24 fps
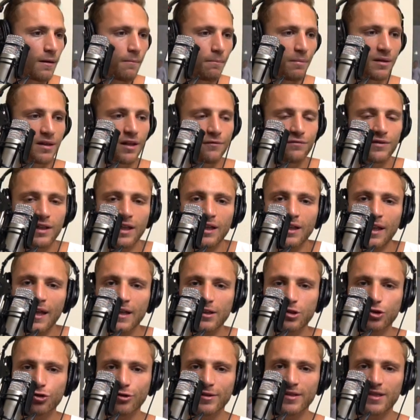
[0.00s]
But if the
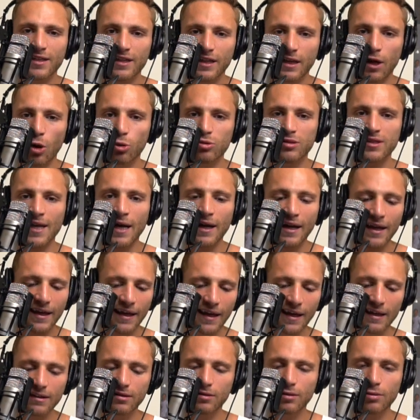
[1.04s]
electricity goes out, I
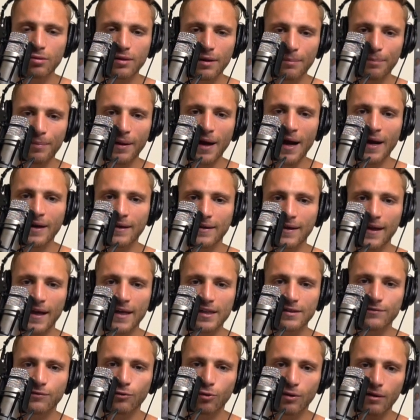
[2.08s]
can't do the
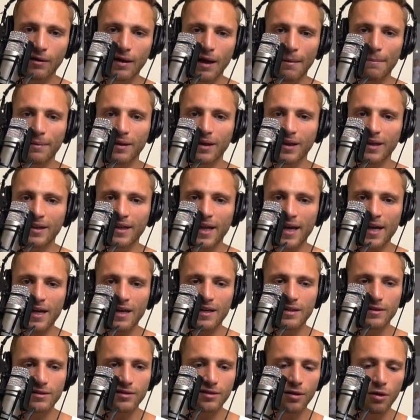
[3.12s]
podcast for a couple of
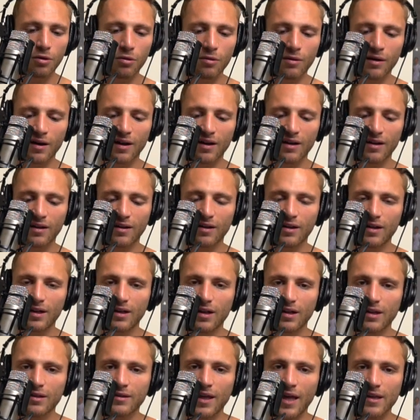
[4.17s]
days. So uh,
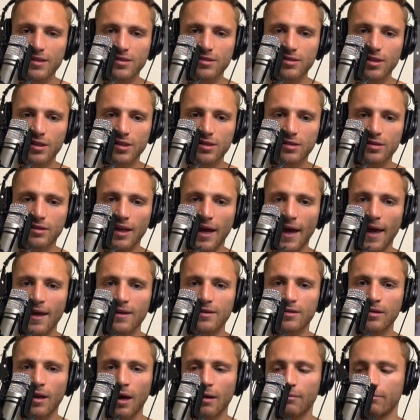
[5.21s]
that's just the
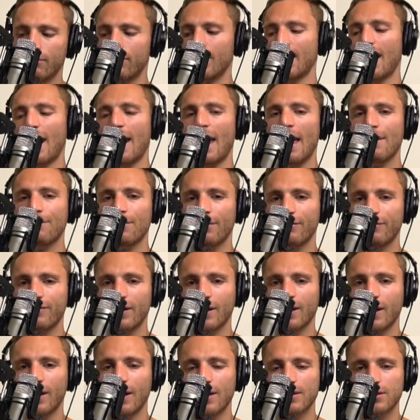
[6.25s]
heads up. But I have a
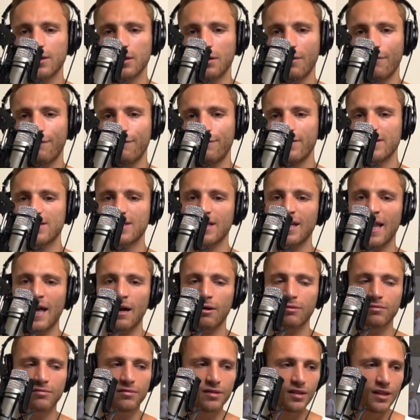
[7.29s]
feeling it's going to fizzle
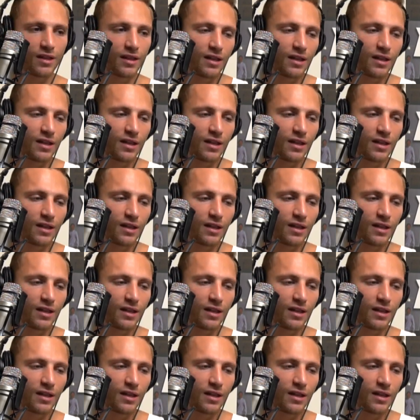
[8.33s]
out.